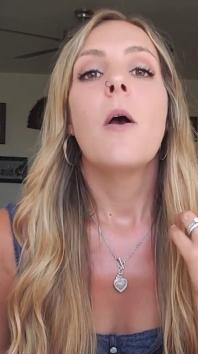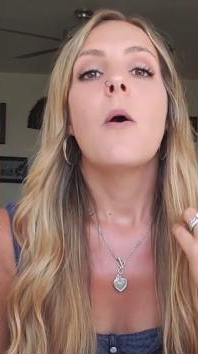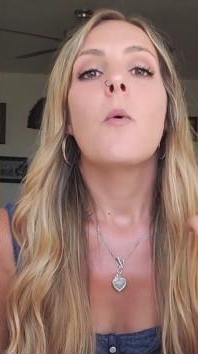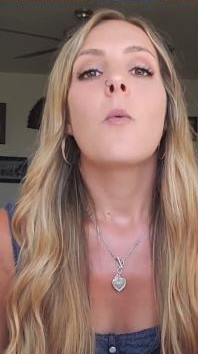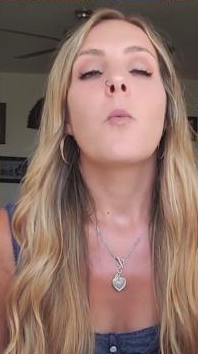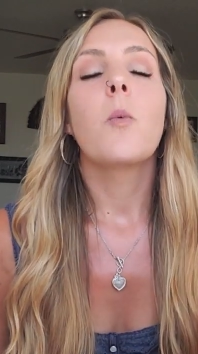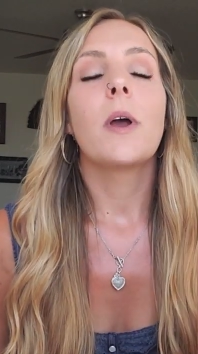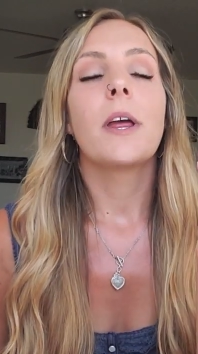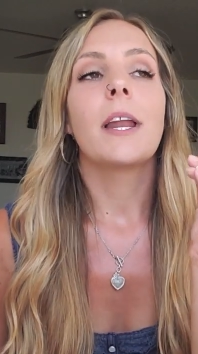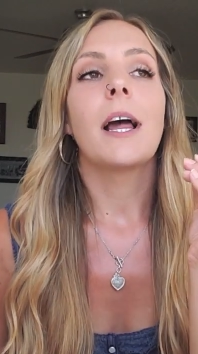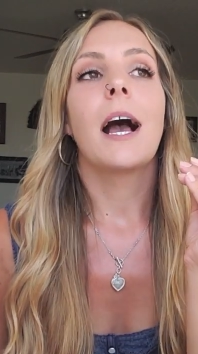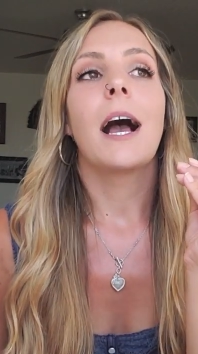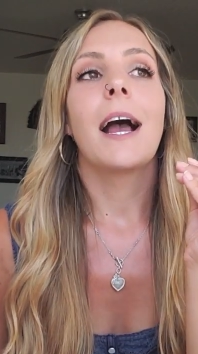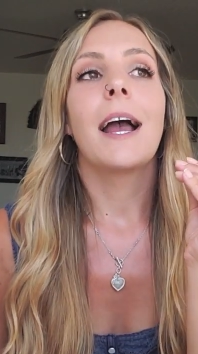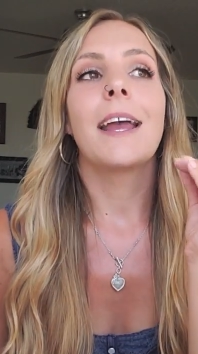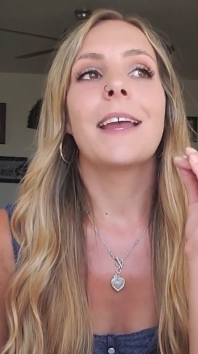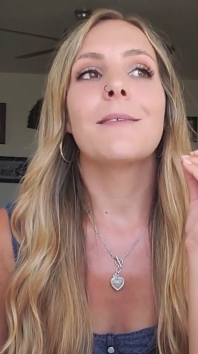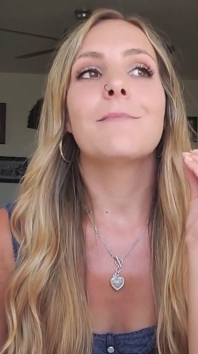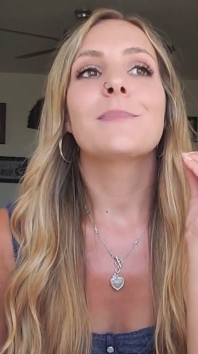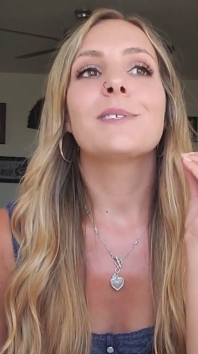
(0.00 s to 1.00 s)
When
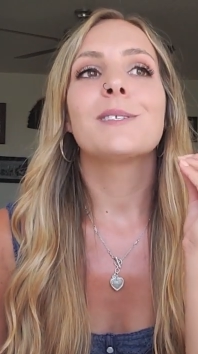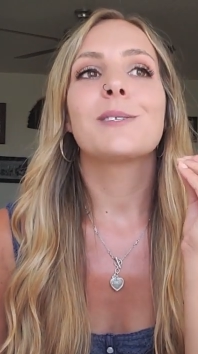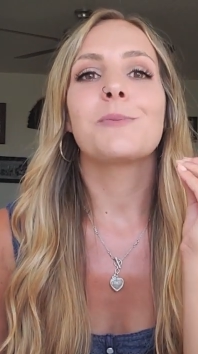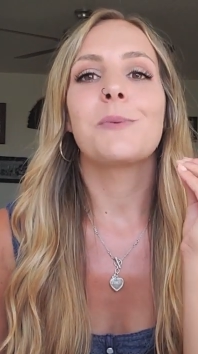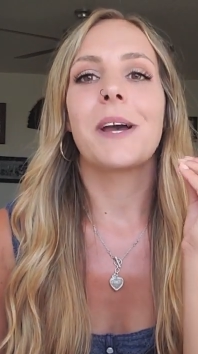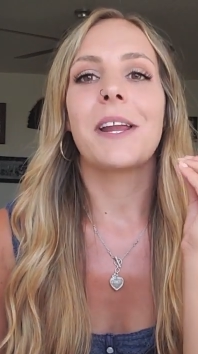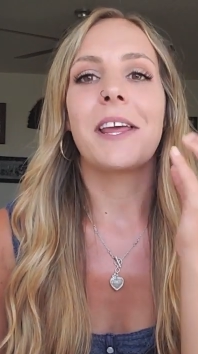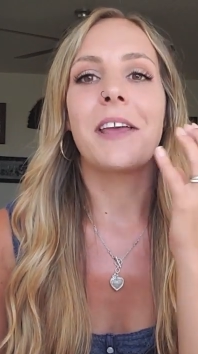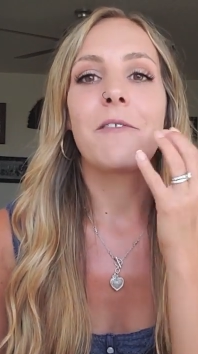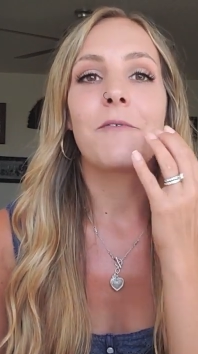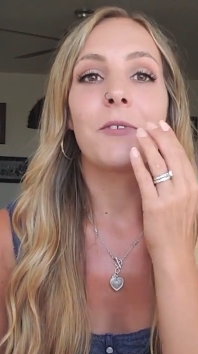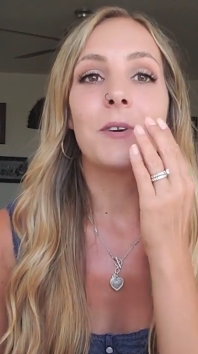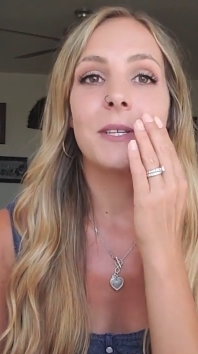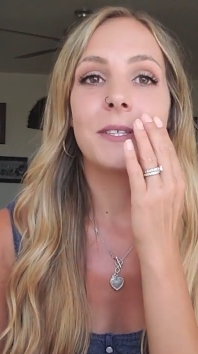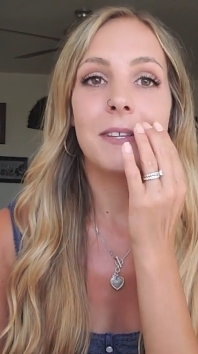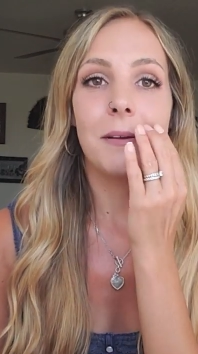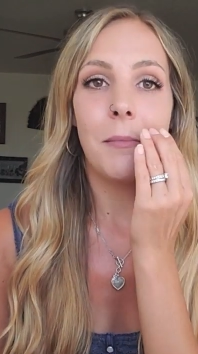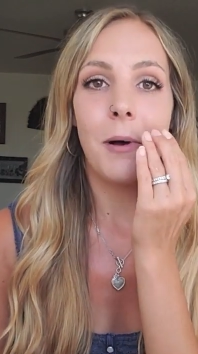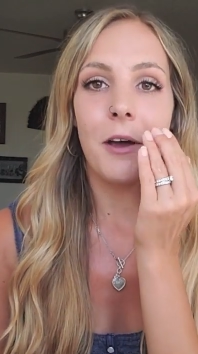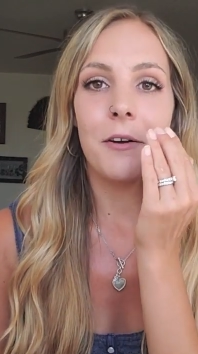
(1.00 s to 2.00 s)
I'm sweating, for
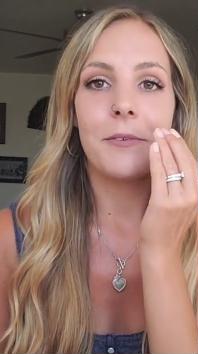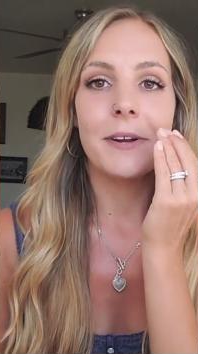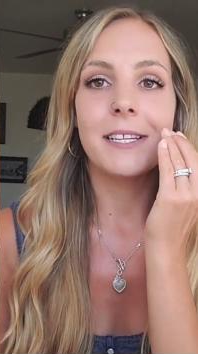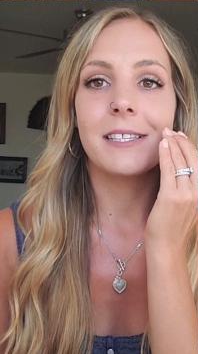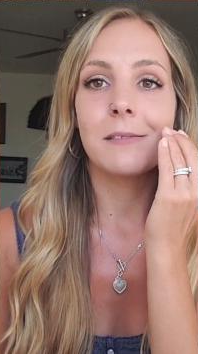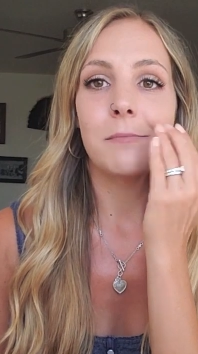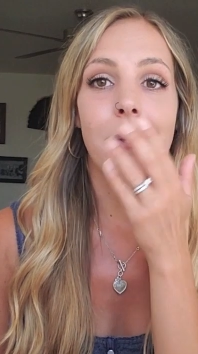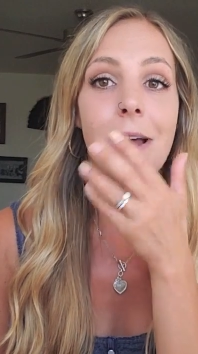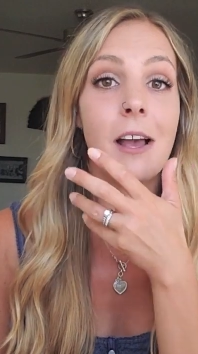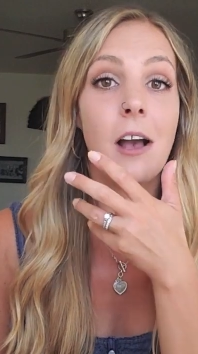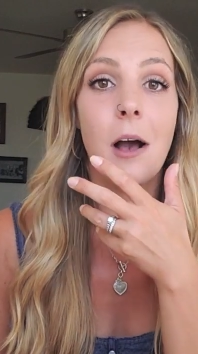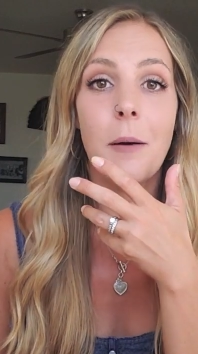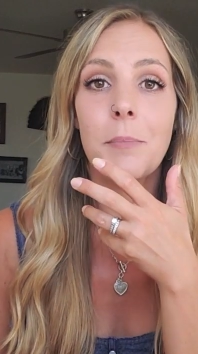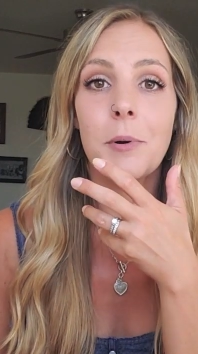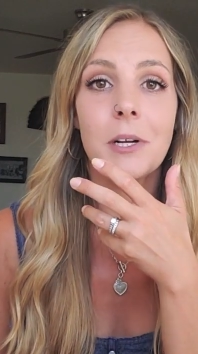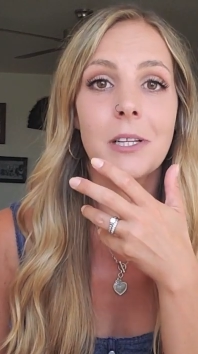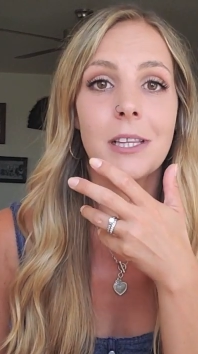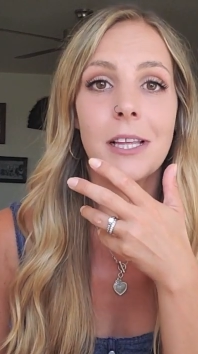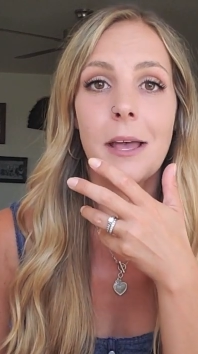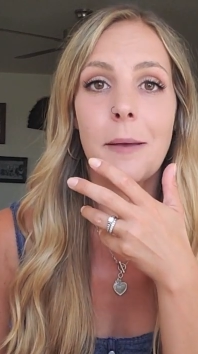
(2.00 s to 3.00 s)
some odd reason, my
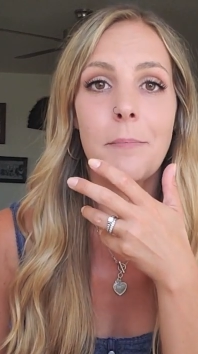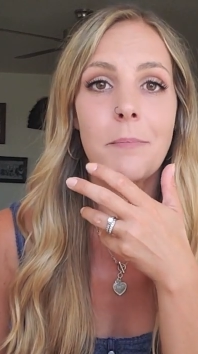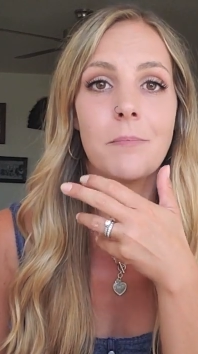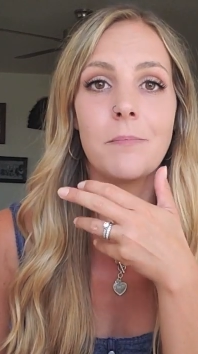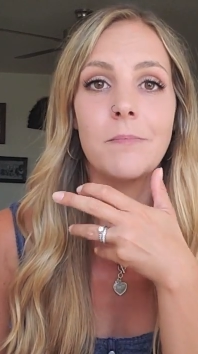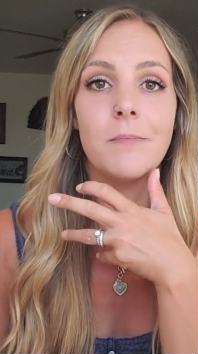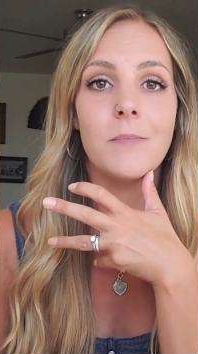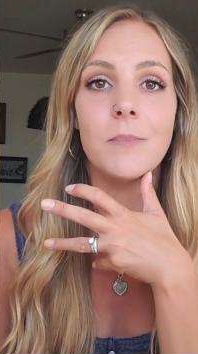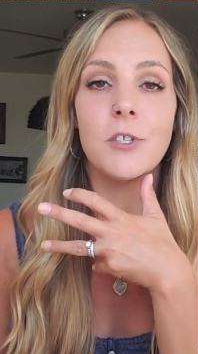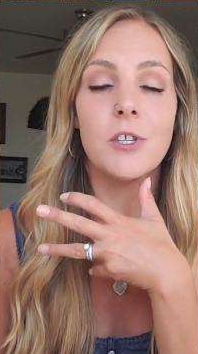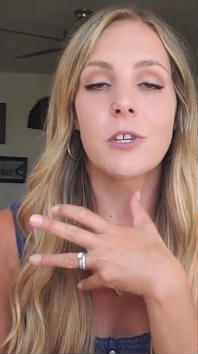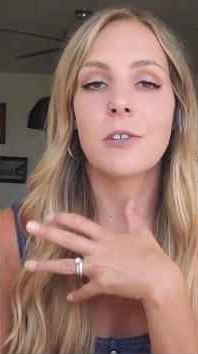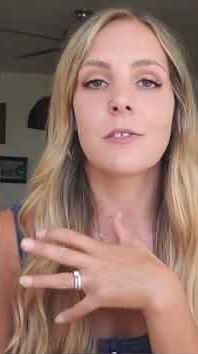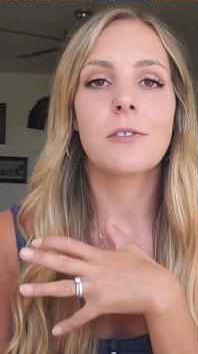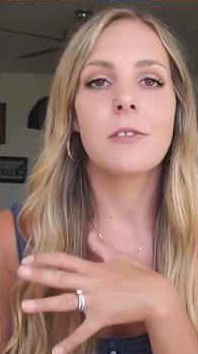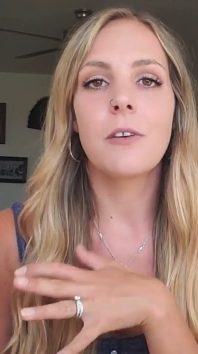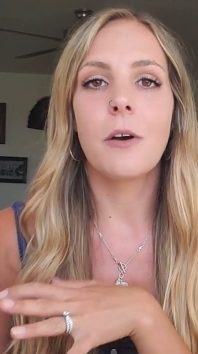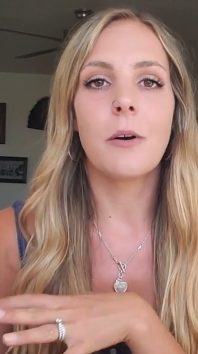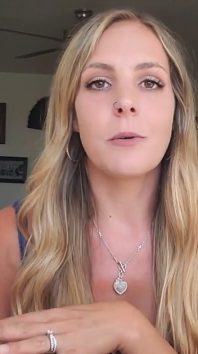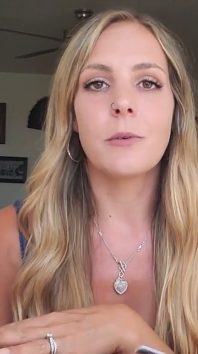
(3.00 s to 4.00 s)
upper lip just
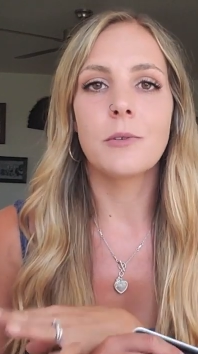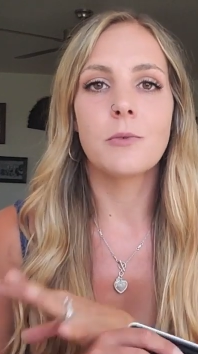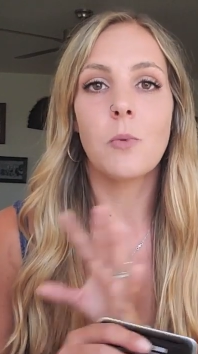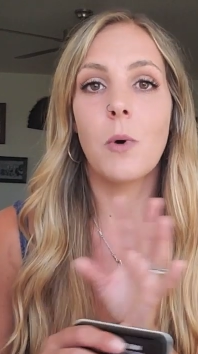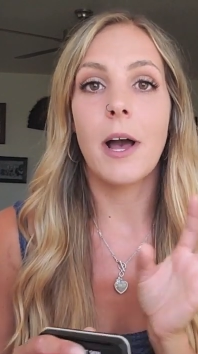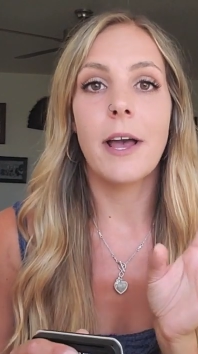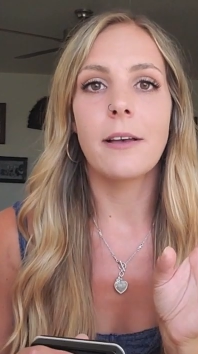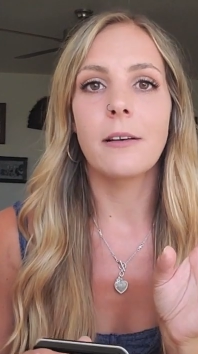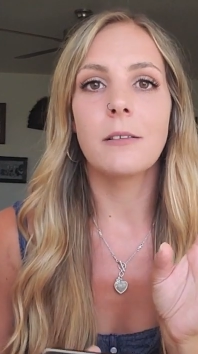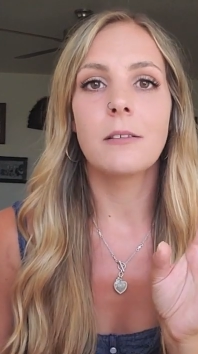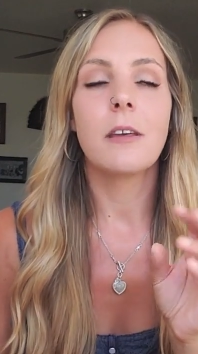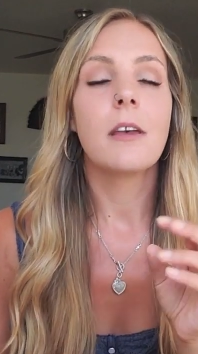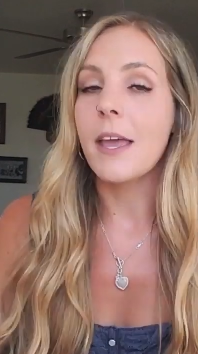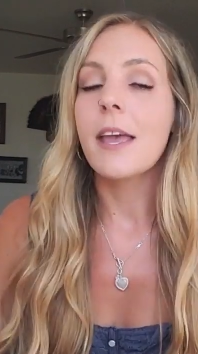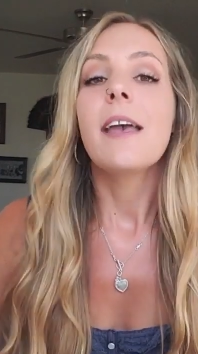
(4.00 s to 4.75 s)
goes wild.